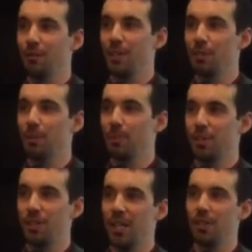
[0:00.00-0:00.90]
We do
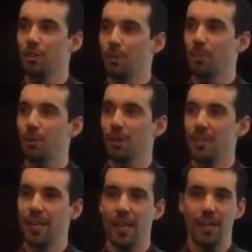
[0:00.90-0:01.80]
appreciate your support,
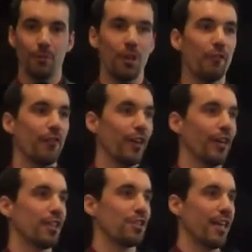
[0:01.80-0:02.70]
and we are very
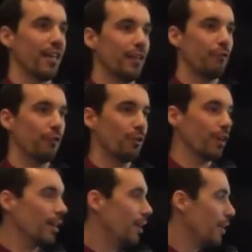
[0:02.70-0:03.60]
excited
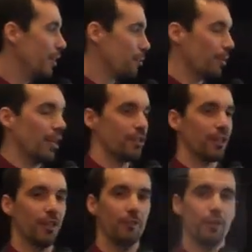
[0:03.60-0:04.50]
for this project in the